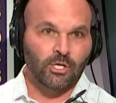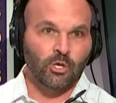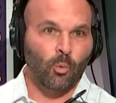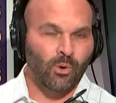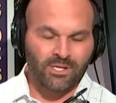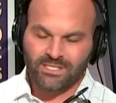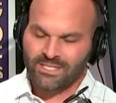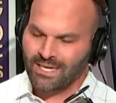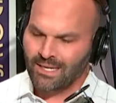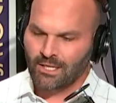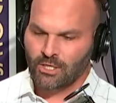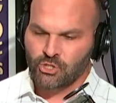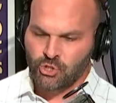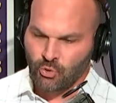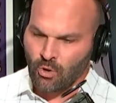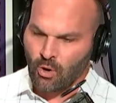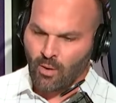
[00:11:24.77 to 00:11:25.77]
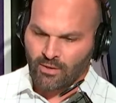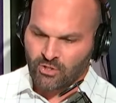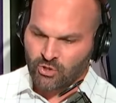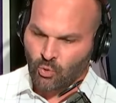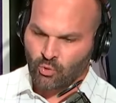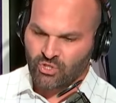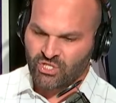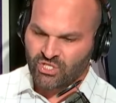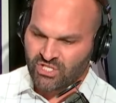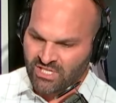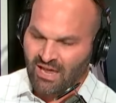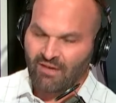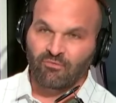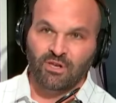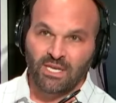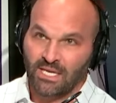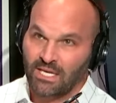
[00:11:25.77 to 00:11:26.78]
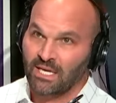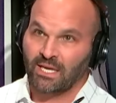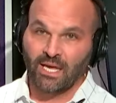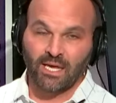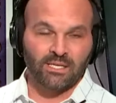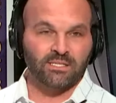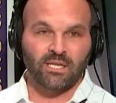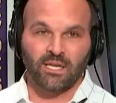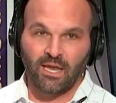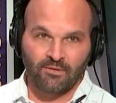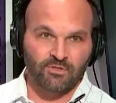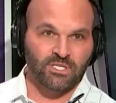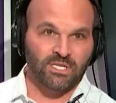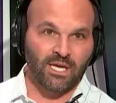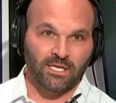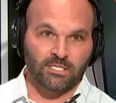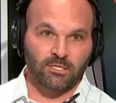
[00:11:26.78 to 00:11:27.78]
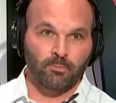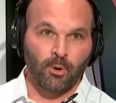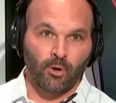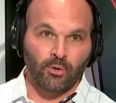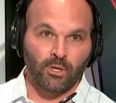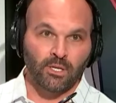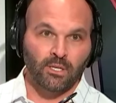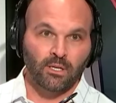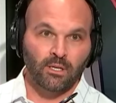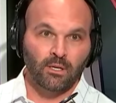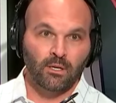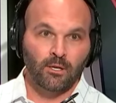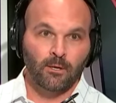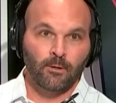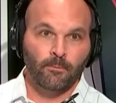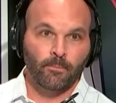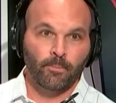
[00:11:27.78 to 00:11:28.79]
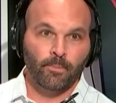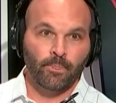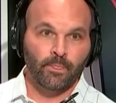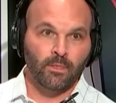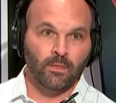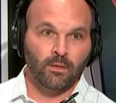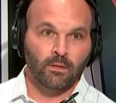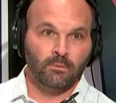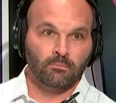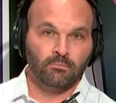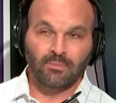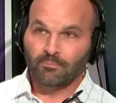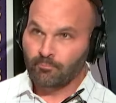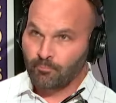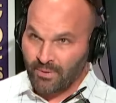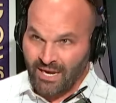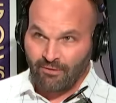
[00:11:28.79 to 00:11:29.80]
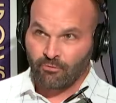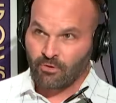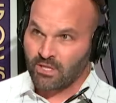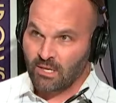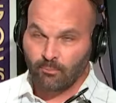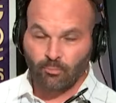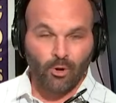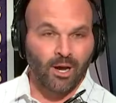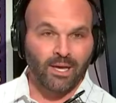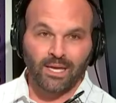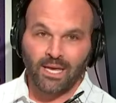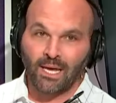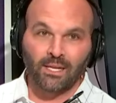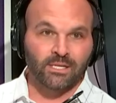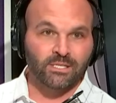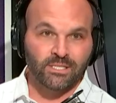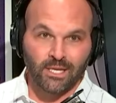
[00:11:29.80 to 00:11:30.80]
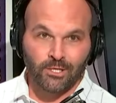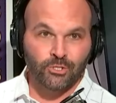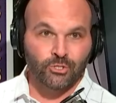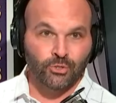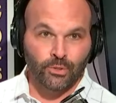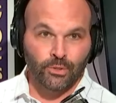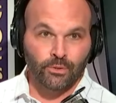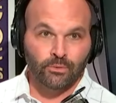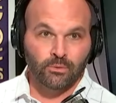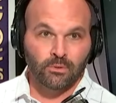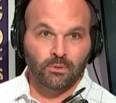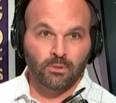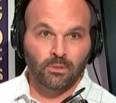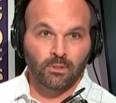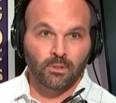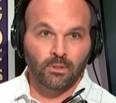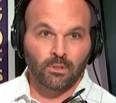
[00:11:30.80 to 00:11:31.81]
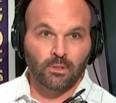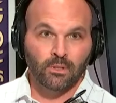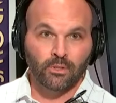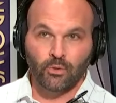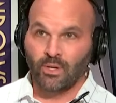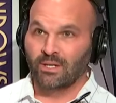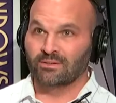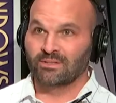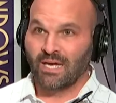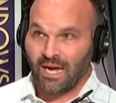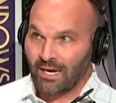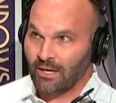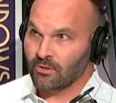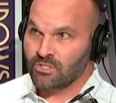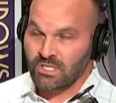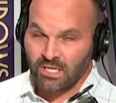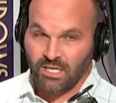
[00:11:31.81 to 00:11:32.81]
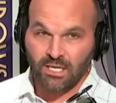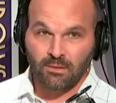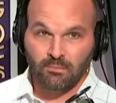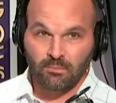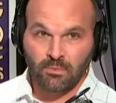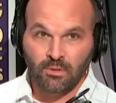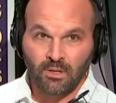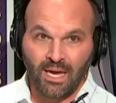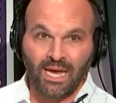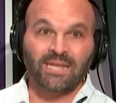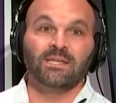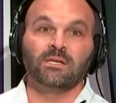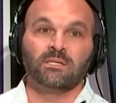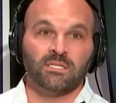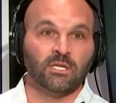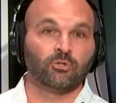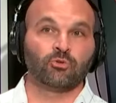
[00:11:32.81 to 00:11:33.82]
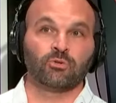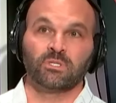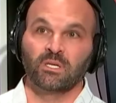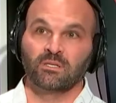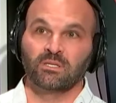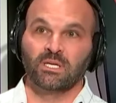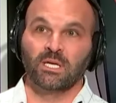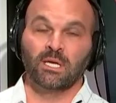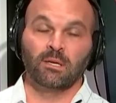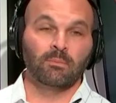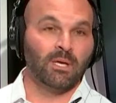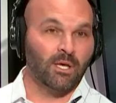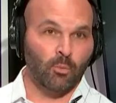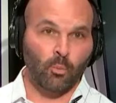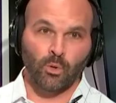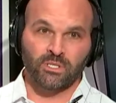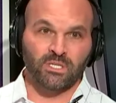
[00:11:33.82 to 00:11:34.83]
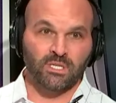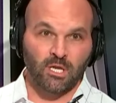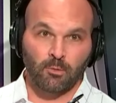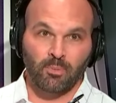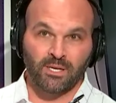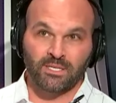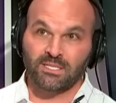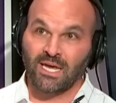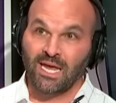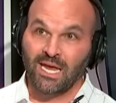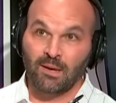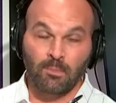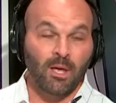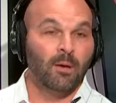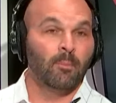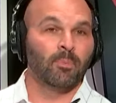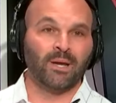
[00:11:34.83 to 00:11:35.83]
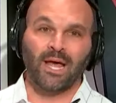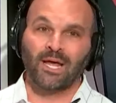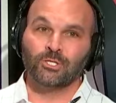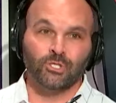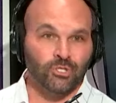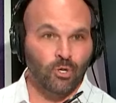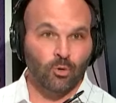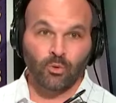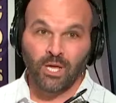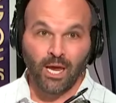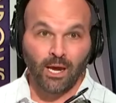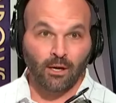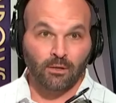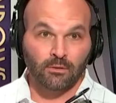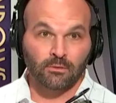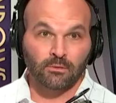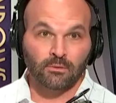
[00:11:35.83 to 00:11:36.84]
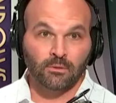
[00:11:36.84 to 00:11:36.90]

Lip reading: You want to see LSU go out and score 70 against an FCS opponent. But everything Brian Kelly said is true. You had a tired team, a disinterested team. It wasn't their best game, but I just don't care.